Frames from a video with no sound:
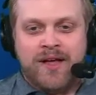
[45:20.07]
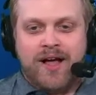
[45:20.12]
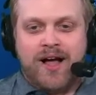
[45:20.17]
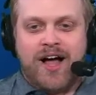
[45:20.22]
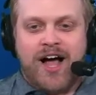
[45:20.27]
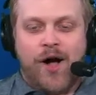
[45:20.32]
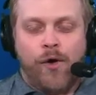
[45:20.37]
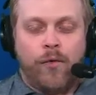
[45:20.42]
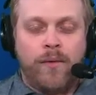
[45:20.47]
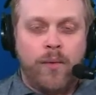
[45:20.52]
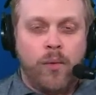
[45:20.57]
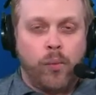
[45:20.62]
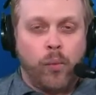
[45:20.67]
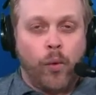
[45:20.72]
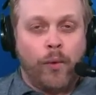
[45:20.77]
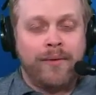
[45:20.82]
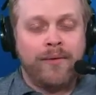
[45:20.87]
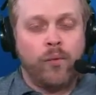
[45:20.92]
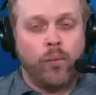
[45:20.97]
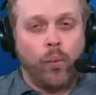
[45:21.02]
Uh, we'll, be,
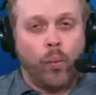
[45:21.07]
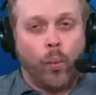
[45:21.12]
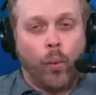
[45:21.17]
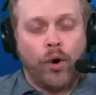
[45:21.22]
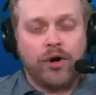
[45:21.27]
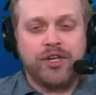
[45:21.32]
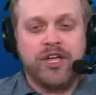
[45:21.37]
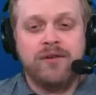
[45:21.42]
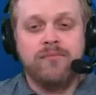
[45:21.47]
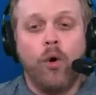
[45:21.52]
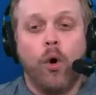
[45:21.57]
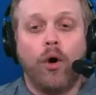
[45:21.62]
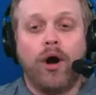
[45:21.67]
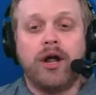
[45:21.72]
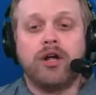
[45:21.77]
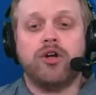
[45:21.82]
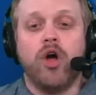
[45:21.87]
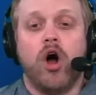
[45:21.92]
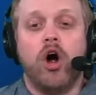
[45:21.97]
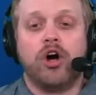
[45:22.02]
we'll be working more
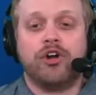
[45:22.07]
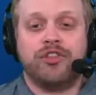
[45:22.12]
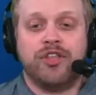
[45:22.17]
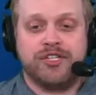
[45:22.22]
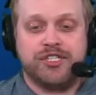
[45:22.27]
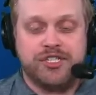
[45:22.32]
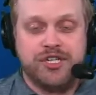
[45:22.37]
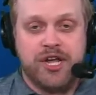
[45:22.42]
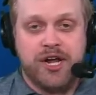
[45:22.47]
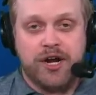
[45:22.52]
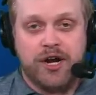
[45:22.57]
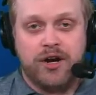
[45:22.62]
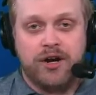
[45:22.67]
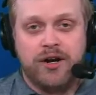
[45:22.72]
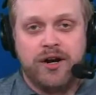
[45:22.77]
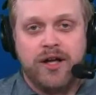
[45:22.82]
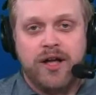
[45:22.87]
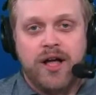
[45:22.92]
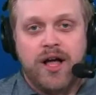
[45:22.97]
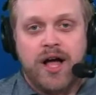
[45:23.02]
at guard this
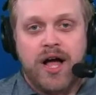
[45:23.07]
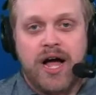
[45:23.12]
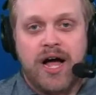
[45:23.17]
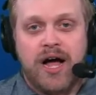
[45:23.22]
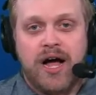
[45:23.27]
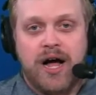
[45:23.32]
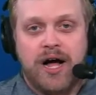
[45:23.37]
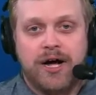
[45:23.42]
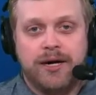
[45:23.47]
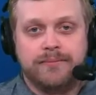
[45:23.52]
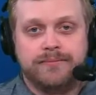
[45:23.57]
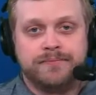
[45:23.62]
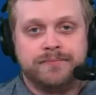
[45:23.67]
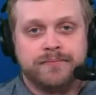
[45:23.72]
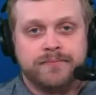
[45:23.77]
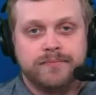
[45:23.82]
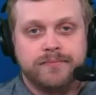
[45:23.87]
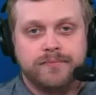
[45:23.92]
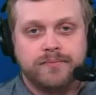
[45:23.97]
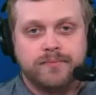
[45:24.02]
year. Um,
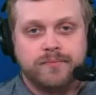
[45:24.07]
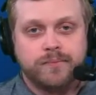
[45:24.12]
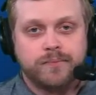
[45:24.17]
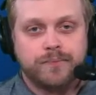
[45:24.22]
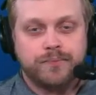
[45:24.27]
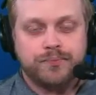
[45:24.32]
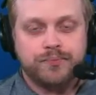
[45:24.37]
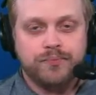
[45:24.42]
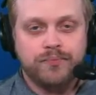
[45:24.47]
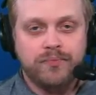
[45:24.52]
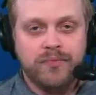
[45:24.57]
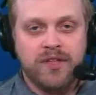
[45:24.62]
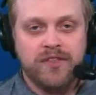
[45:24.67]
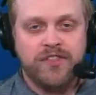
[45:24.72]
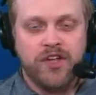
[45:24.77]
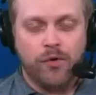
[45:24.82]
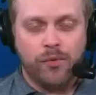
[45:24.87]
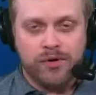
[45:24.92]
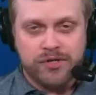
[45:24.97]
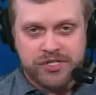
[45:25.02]

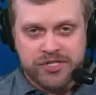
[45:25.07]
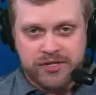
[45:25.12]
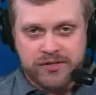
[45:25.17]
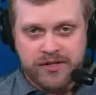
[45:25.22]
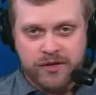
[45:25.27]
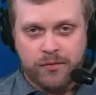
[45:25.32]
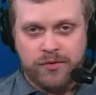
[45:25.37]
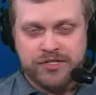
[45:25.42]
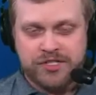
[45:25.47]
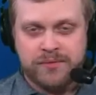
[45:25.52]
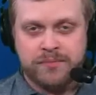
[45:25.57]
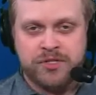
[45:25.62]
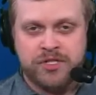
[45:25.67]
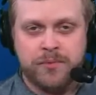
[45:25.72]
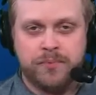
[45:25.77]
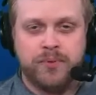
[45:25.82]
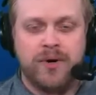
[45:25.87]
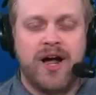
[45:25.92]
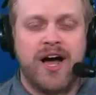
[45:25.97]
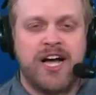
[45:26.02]
there, were, there was some
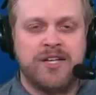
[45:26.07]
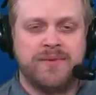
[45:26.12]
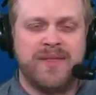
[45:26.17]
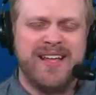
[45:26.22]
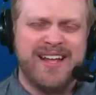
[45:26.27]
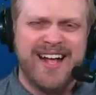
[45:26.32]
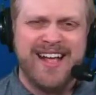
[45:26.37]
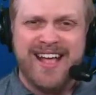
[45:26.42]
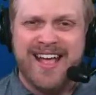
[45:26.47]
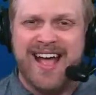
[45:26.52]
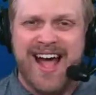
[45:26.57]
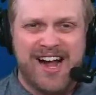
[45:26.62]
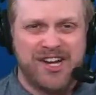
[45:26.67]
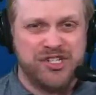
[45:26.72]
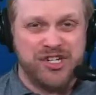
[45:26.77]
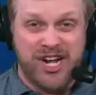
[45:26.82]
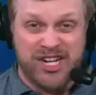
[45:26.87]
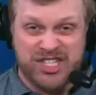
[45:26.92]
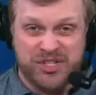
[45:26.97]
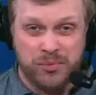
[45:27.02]
surprise. They
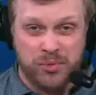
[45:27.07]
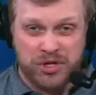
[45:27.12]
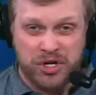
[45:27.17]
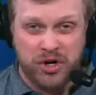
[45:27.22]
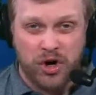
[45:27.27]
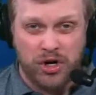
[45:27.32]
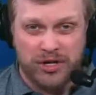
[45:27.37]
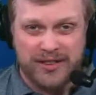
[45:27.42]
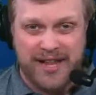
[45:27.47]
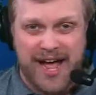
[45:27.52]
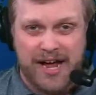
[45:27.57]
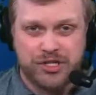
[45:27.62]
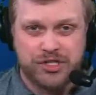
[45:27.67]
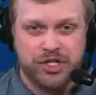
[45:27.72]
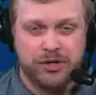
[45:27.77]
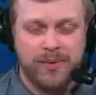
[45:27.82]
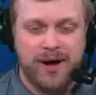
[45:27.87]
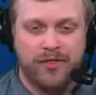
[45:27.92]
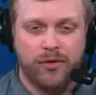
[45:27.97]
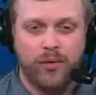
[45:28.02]
actually got some work at guard last
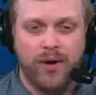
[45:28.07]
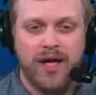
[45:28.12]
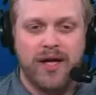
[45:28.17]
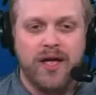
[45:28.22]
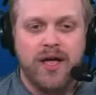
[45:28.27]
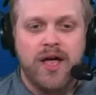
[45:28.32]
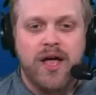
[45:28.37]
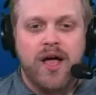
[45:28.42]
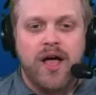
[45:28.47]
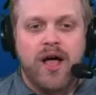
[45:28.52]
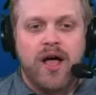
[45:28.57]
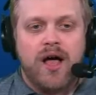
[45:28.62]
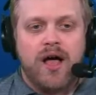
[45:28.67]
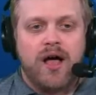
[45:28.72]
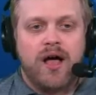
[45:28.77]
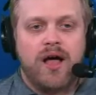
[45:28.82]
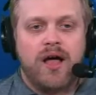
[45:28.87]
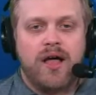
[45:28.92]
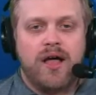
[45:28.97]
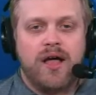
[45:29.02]
year, by the way.
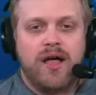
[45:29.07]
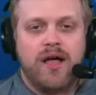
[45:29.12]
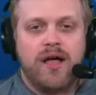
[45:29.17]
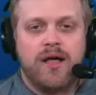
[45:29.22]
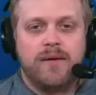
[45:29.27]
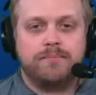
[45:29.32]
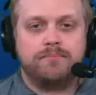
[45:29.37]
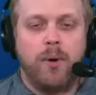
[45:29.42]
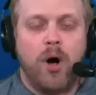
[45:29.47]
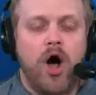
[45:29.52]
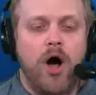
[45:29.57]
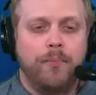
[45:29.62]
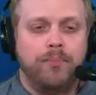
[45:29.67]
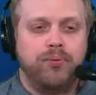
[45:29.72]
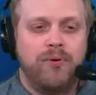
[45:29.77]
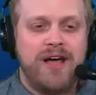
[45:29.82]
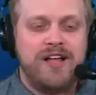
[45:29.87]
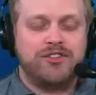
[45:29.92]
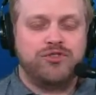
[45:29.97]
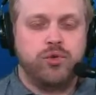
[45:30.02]
Ball
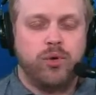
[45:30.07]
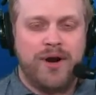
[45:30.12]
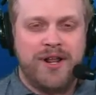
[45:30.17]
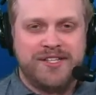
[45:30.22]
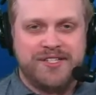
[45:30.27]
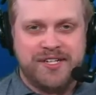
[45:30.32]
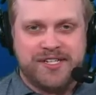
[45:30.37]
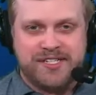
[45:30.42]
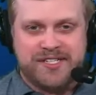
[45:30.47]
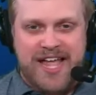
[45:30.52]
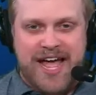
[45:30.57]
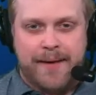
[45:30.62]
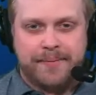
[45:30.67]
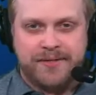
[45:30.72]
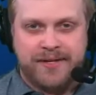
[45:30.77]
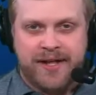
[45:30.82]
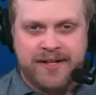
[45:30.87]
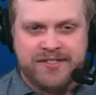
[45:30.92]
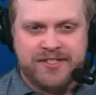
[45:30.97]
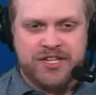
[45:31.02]
played twenty-six
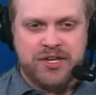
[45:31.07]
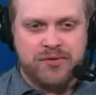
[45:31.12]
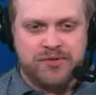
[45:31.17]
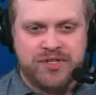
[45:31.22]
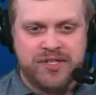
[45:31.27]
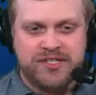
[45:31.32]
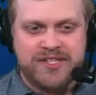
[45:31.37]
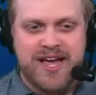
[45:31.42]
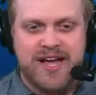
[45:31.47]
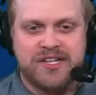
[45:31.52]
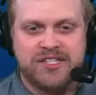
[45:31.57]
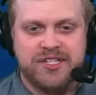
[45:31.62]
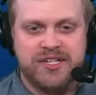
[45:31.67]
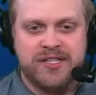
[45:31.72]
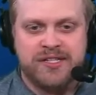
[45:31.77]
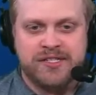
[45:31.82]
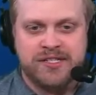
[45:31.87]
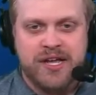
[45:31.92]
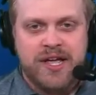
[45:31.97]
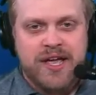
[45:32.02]
snaps against the Houston
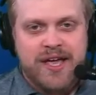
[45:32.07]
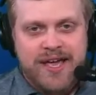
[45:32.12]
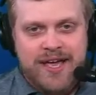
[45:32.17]
Texans.